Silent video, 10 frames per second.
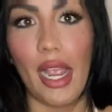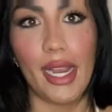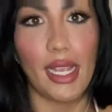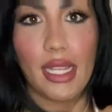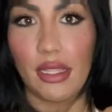
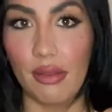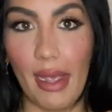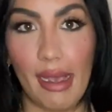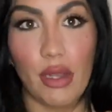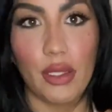I love
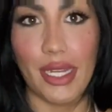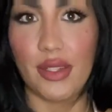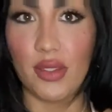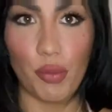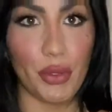how like
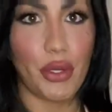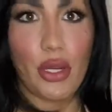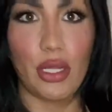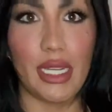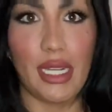super
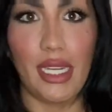girly it